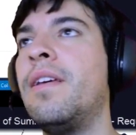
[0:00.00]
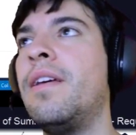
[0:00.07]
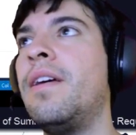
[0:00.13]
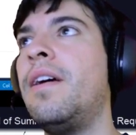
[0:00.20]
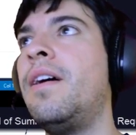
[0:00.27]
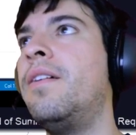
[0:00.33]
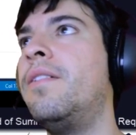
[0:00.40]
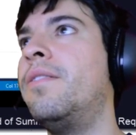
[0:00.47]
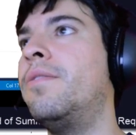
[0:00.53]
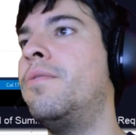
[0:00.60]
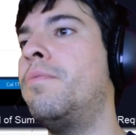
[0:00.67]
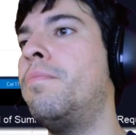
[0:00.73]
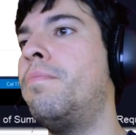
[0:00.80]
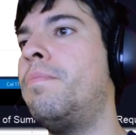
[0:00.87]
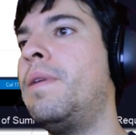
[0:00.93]
Oh,
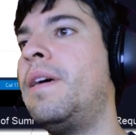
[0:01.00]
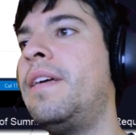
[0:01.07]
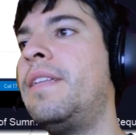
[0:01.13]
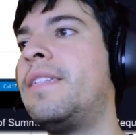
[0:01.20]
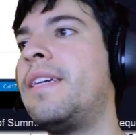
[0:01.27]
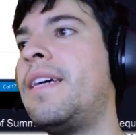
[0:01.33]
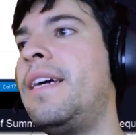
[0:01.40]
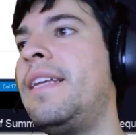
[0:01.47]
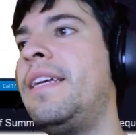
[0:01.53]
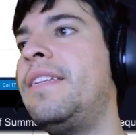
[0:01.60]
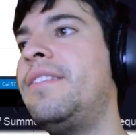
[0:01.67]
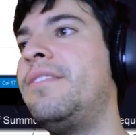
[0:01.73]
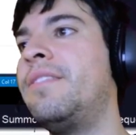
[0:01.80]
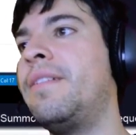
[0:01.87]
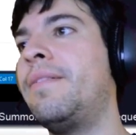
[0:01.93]
but I need to
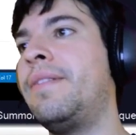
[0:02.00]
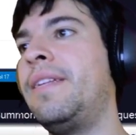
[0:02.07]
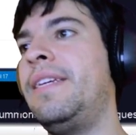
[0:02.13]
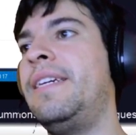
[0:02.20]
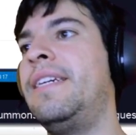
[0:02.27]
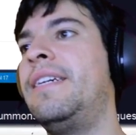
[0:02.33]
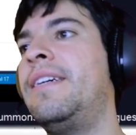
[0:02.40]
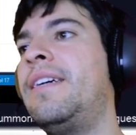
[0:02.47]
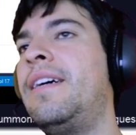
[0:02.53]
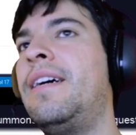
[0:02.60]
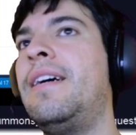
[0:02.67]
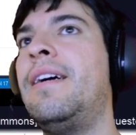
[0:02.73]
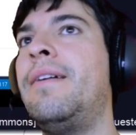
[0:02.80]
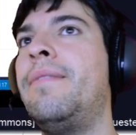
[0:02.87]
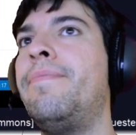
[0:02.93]
do something here.
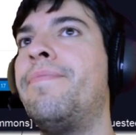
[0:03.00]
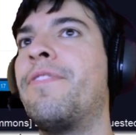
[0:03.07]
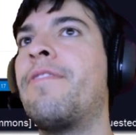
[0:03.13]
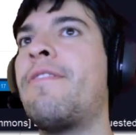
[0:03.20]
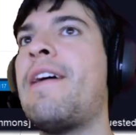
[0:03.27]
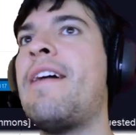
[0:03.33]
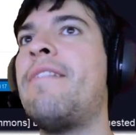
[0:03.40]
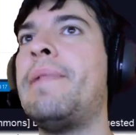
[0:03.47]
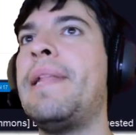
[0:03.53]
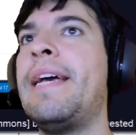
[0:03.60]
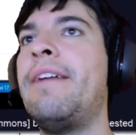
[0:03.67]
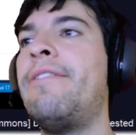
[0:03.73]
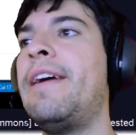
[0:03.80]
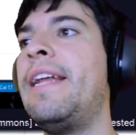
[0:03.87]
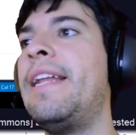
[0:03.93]
GraphPlan
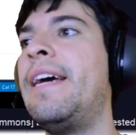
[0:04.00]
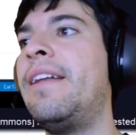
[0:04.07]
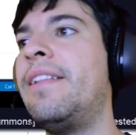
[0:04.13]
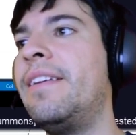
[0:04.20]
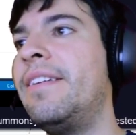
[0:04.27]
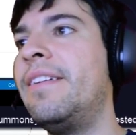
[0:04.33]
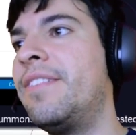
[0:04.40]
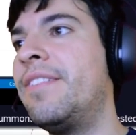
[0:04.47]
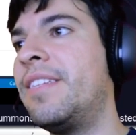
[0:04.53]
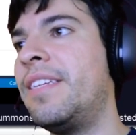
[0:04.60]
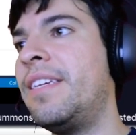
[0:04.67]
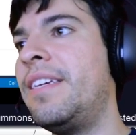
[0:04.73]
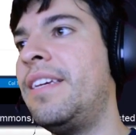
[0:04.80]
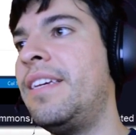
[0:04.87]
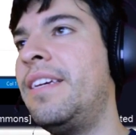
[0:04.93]
right now lives
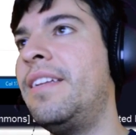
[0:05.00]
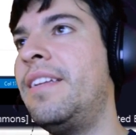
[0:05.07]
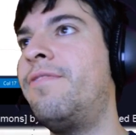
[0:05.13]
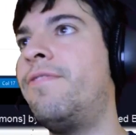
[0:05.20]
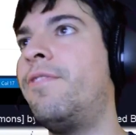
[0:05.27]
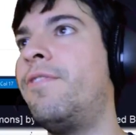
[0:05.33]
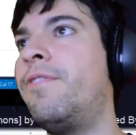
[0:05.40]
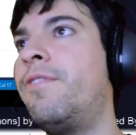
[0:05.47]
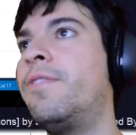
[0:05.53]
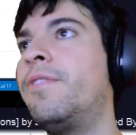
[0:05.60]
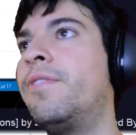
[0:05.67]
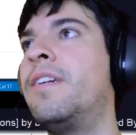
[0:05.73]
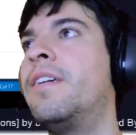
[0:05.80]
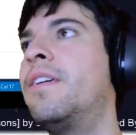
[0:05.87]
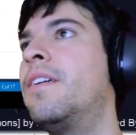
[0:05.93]
in a folder
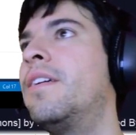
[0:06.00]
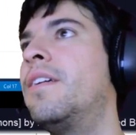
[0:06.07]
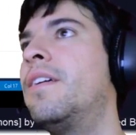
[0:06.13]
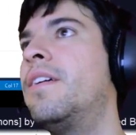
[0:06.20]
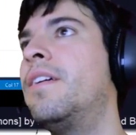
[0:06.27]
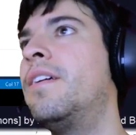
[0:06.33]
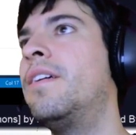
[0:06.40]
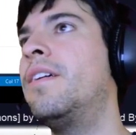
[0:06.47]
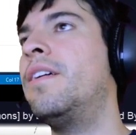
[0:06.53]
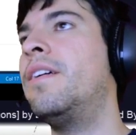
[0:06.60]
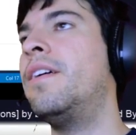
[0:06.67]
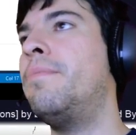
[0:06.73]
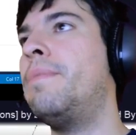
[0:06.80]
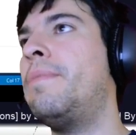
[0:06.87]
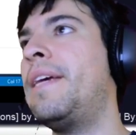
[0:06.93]

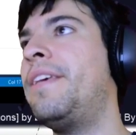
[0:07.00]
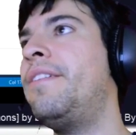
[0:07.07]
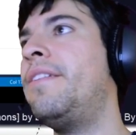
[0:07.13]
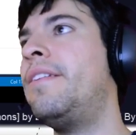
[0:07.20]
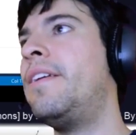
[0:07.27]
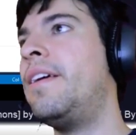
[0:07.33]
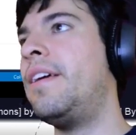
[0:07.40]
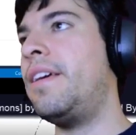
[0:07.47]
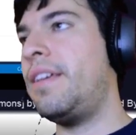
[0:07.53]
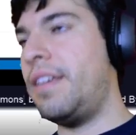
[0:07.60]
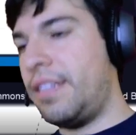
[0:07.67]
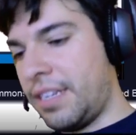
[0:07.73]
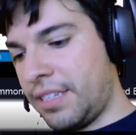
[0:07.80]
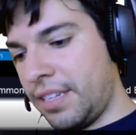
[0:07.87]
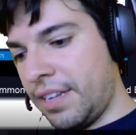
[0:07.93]
in my it
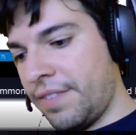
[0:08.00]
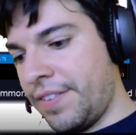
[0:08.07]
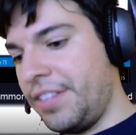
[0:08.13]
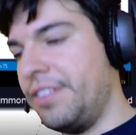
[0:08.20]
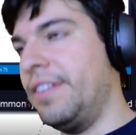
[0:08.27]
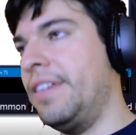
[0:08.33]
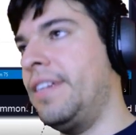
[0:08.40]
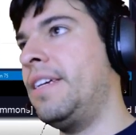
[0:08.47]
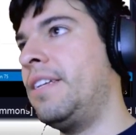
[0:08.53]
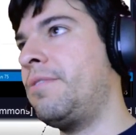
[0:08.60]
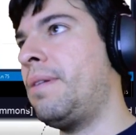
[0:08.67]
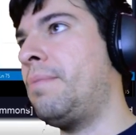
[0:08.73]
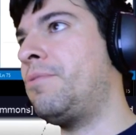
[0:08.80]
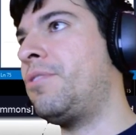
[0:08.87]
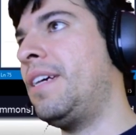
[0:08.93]
doesn't live in Unity is what
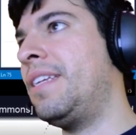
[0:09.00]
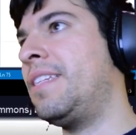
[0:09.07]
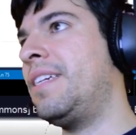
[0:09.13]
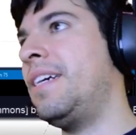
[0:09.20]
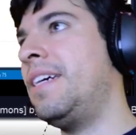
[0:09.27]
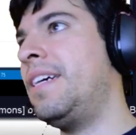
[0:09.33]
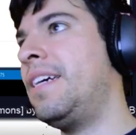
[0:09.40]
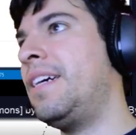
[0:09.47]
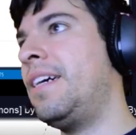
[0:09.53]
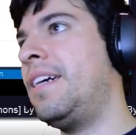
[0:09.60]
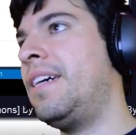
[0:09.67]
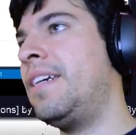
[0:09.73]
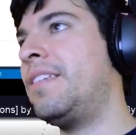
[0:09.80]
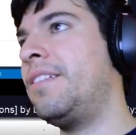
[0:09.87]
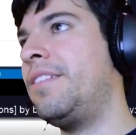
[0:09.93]
I'm trying to say.
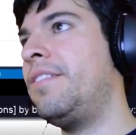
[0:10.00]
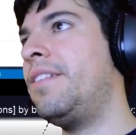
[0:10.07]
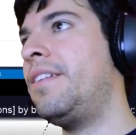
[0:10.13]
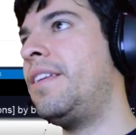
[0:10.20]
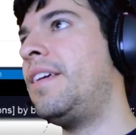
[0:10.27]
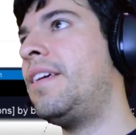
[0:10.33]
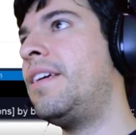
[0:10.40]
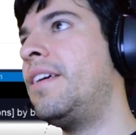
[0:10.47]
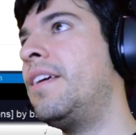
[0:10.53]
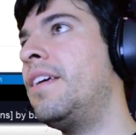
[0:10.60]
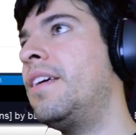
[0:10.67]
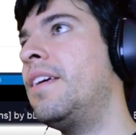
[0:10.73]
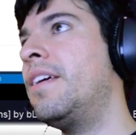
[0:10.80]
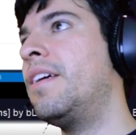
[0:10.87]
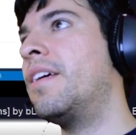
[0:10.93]
So Unity,
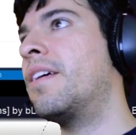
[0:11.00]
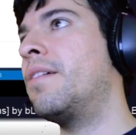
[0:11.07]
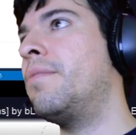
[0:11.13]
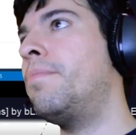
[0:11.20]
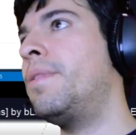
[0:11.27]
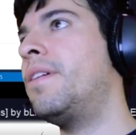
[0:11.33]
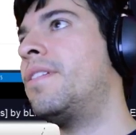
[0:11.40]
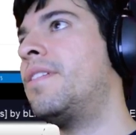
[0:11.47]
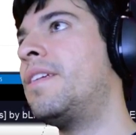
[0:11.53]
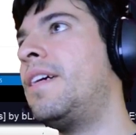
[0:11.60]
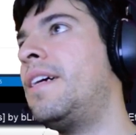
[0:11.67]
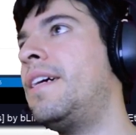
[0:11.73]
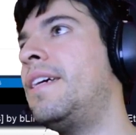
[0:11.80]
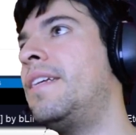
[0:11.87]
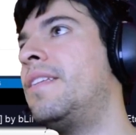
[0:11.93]
computer
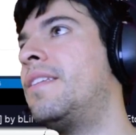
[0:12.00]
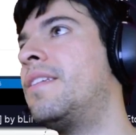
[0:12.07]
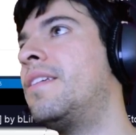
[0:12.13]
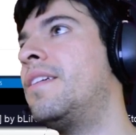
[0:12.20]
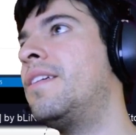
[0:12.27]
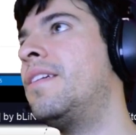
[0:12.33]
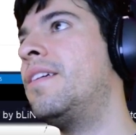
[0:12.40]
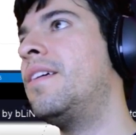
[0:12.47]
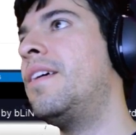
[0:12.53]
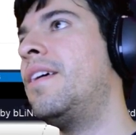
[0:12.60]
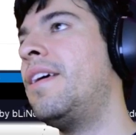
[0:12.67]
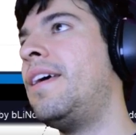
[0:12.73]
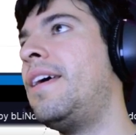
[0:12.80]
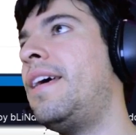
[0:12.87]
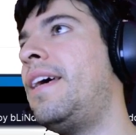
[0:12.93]
science,
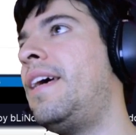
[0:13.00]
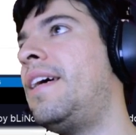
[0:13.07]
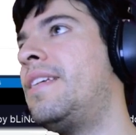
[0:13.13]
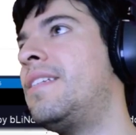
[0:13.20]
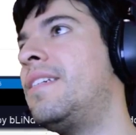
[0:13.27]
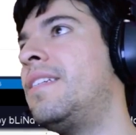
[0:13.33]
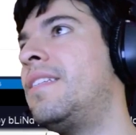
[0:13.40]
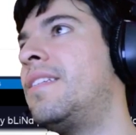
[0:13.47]
assets,